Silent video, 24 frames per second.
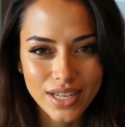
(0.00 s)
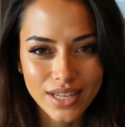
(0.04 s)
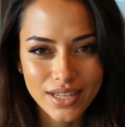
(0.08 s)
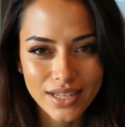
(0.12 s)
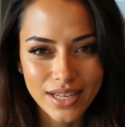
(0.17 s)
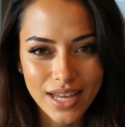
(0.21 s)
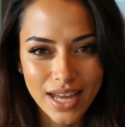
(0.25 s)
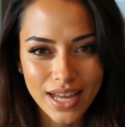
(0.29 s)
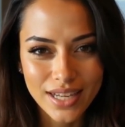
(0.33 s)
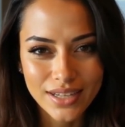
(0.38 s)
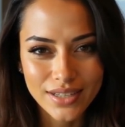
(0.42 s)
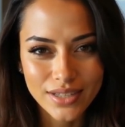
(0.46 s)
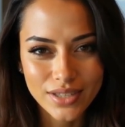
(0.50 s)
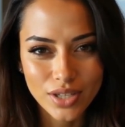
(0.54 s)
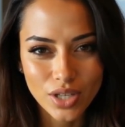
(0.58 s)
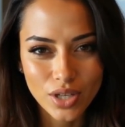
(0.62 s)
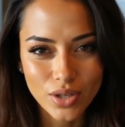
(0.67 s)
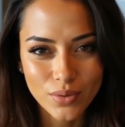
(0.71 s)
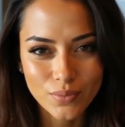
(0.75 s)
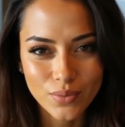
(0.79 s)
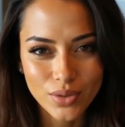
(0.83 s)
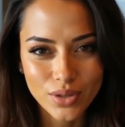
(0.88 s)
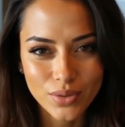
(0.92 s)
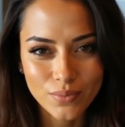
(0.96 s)
Next,
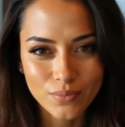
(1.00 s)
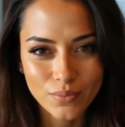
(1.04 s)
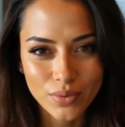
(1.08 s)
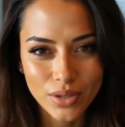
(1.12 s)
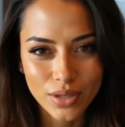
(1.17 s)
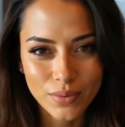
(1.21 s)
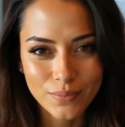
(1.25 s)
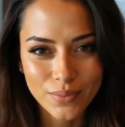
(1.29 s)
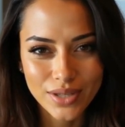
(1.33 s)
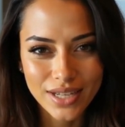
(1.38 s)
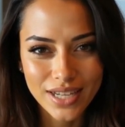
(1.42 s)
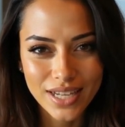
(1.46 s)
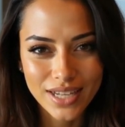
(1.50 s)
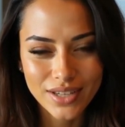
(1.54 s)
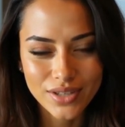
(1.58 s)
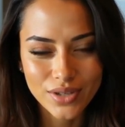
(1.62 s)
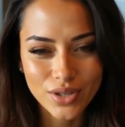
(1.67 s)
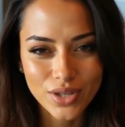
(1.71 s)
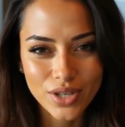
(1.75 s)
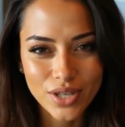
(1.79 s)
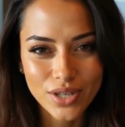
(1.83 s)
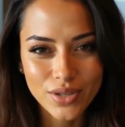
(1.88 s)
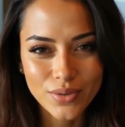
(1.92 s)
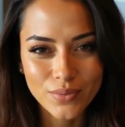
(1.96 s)
offer a freebie in
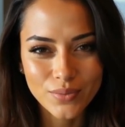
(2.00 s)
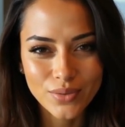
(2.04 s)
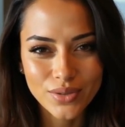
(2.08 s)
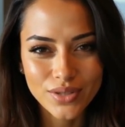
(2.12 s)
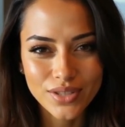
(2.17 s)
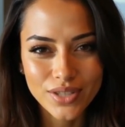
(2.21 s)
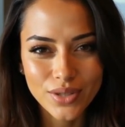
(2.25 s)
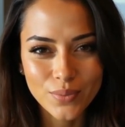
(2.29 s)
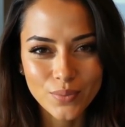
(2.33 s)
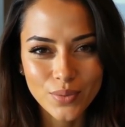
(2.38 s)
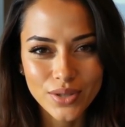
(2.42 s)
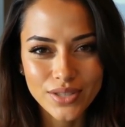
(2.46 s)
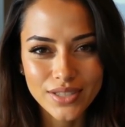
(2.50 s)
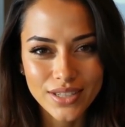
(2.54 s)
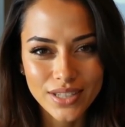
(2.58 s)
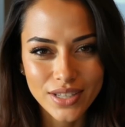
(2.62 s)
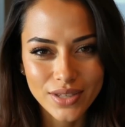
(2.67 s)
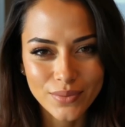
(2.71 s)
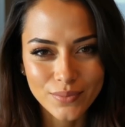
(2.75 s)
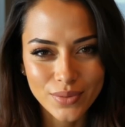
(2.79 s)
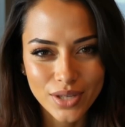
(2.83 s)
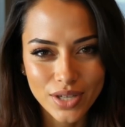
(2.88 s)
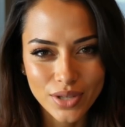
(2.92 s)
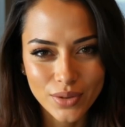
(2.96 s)
exchange for someone's
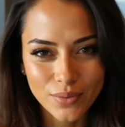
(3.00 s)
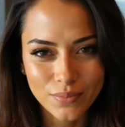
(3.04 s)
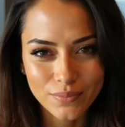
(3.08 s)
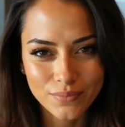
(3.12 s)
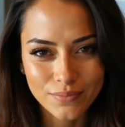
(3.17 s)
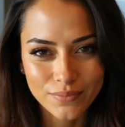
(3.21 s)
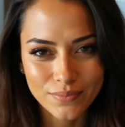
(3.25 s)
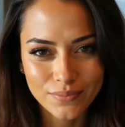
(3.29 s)
email.